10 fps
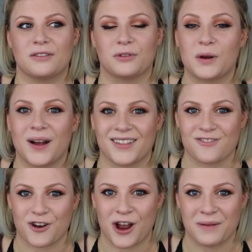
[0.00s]

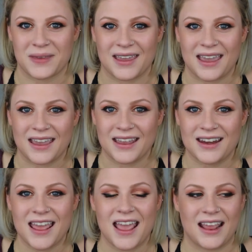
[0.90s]
requests are coming
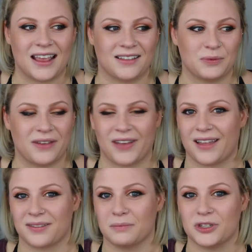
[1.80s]
in and we've
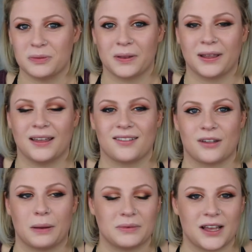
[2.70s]
got some duplicates,
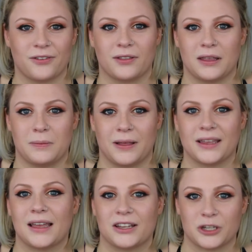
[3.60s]
so I'm definitely
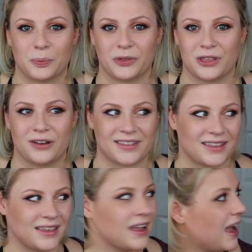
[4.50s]
playing catch up with those.
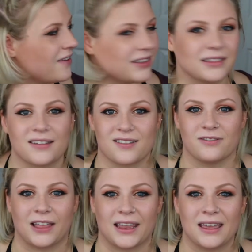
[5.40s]
I think I have a list
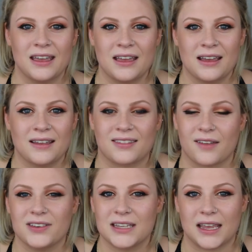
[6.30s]
of like
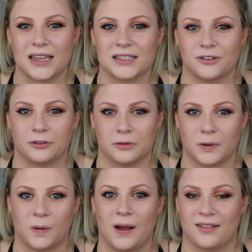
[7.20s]
7 to 8 different
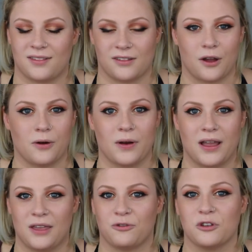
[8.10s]
requests.
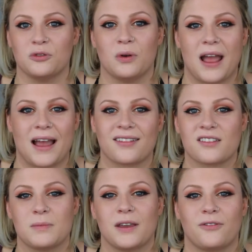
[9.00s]
So if you
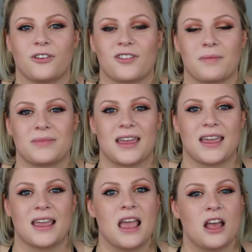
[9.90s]
asked me for
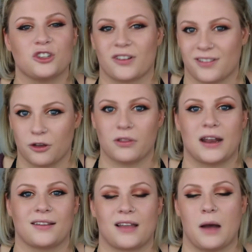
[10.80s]
something, just know
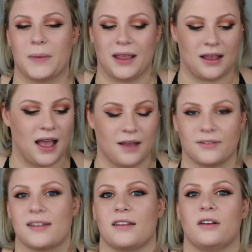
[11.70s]
that it's coming.
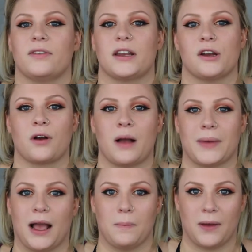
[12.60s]
Every single video
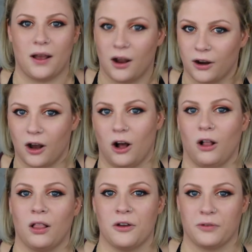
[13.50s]
coming up are
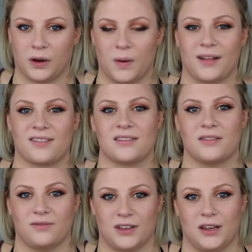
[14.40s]
all request
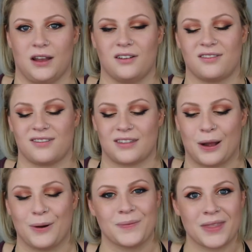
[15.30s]
videos.
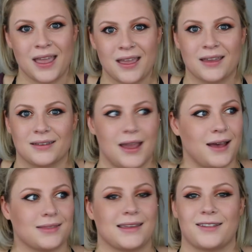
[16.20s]
So
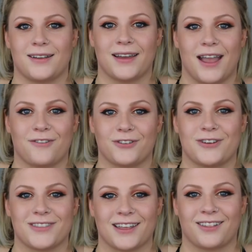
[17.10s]
yeah, that's all I have for
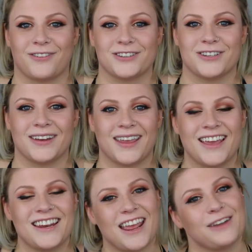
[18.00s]
you. Thanks for tuning
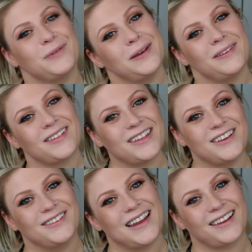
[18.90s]
in, and we will see
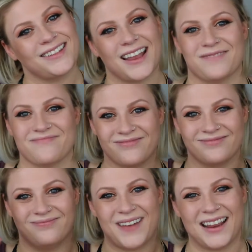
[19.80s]
you next time.
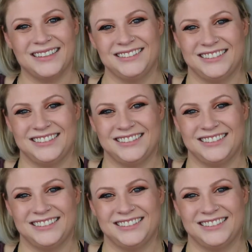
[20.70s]
Bye!